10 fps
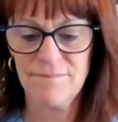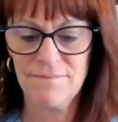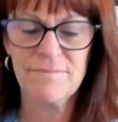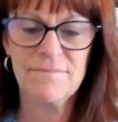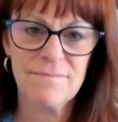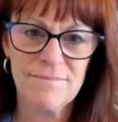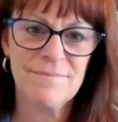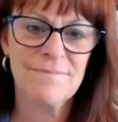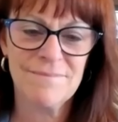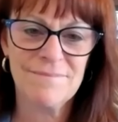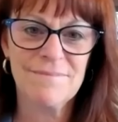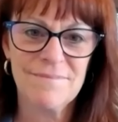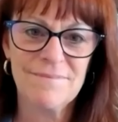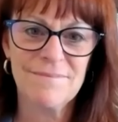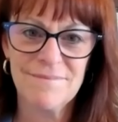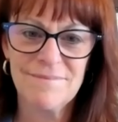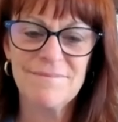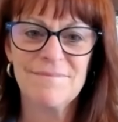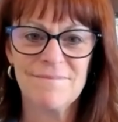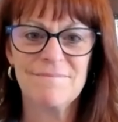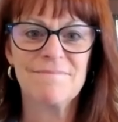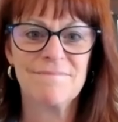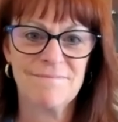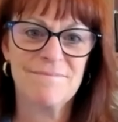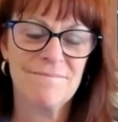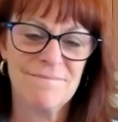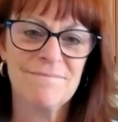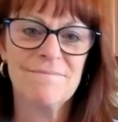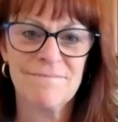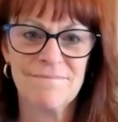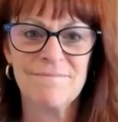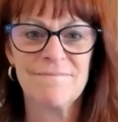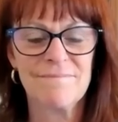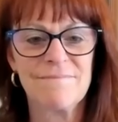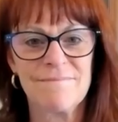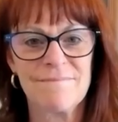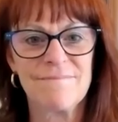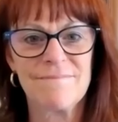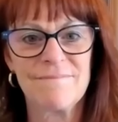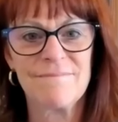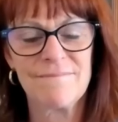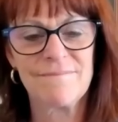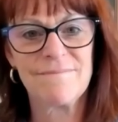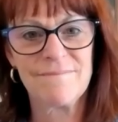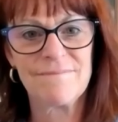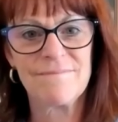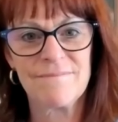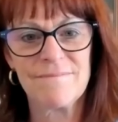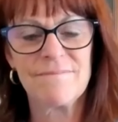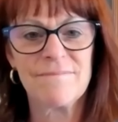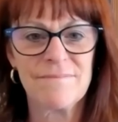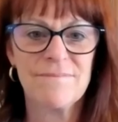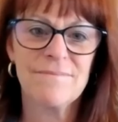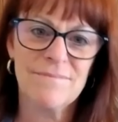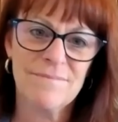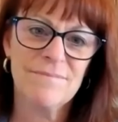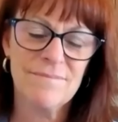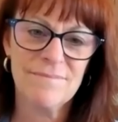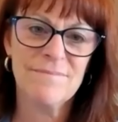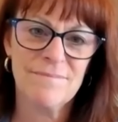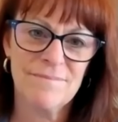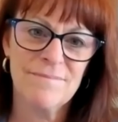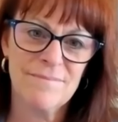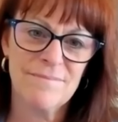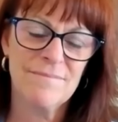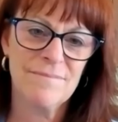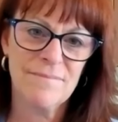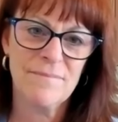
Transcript: (silent)